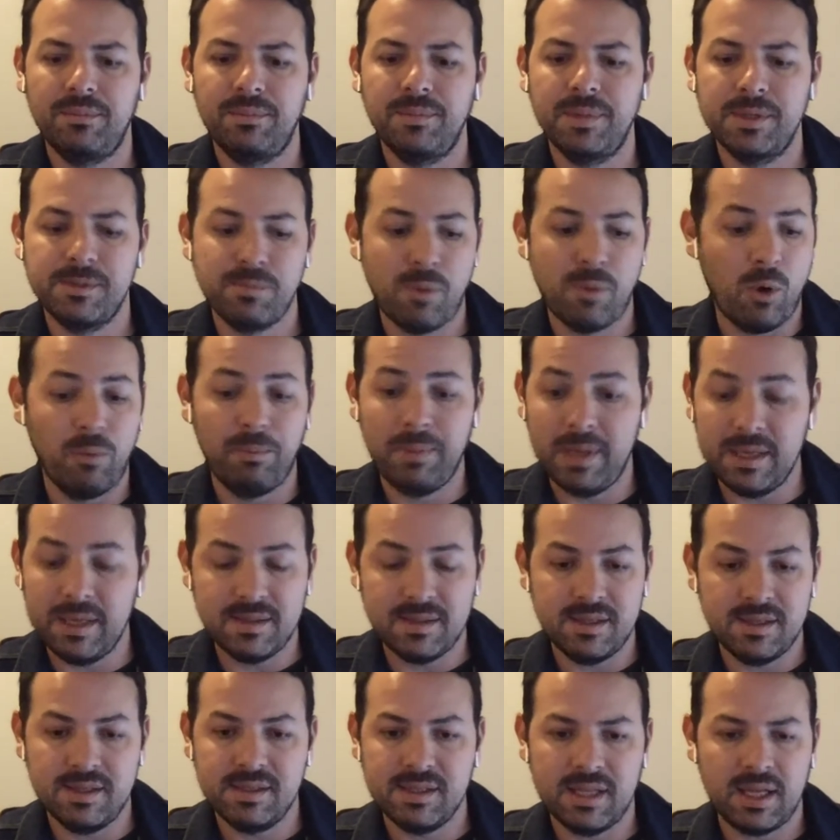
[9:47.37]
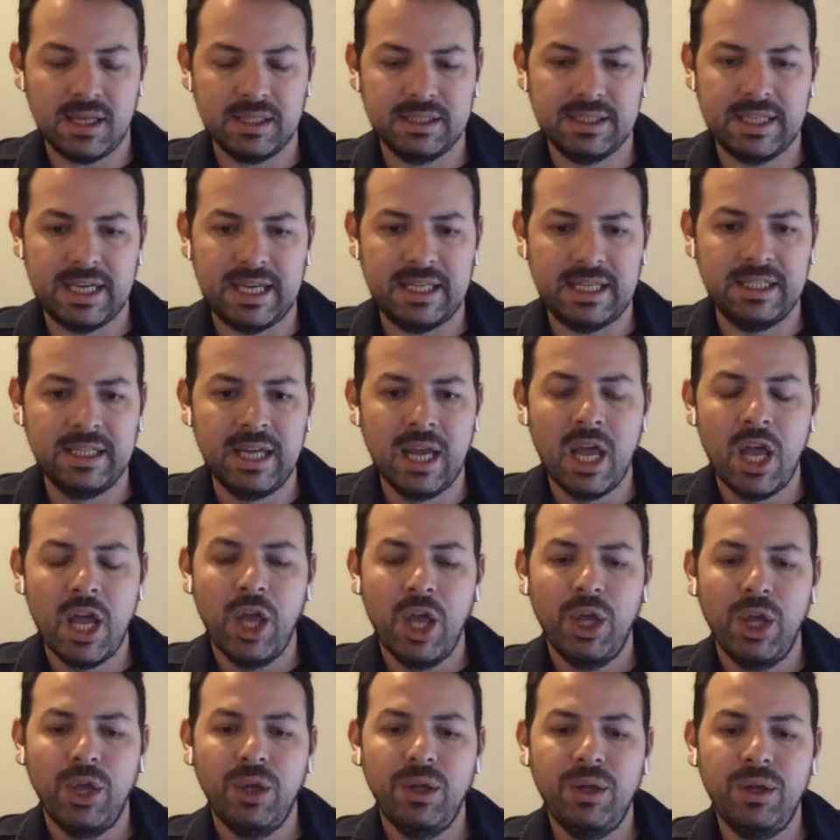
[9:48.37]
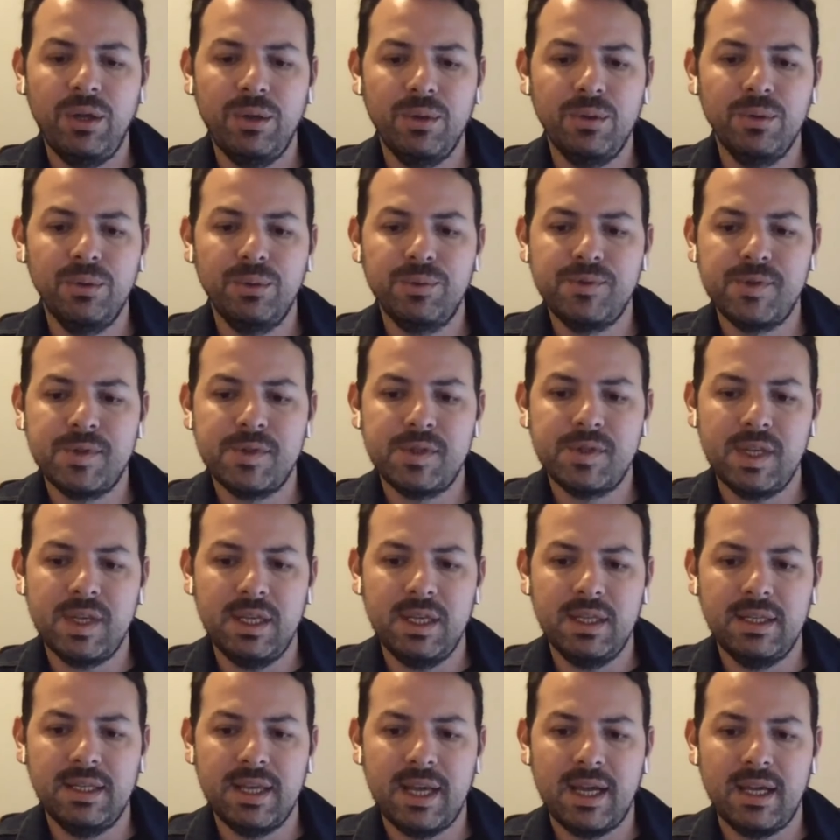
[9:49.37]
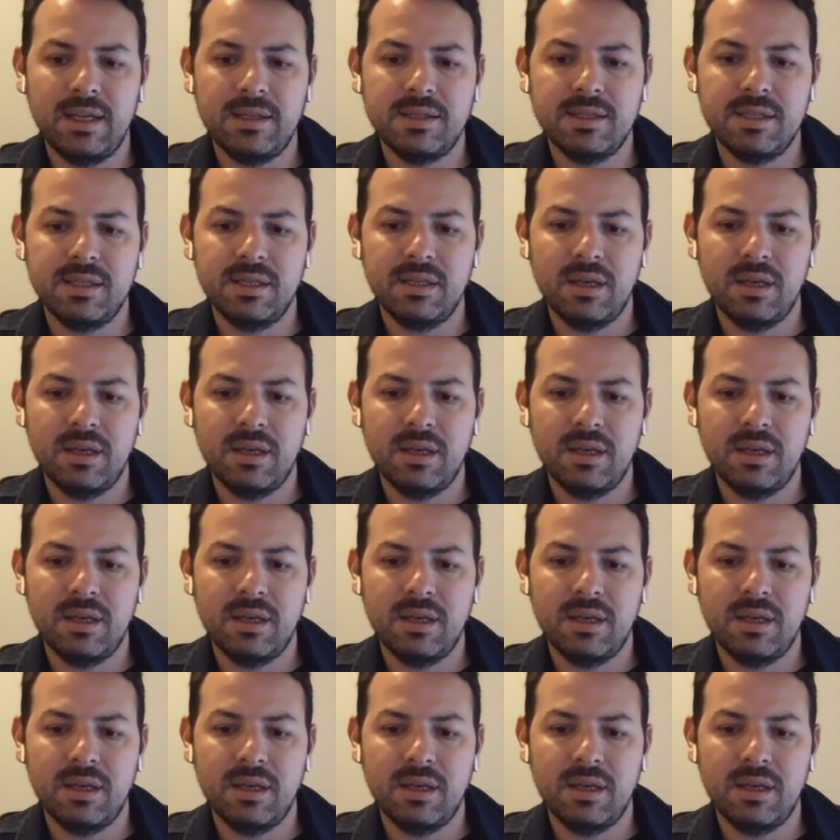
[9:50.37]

small business like that, you see that,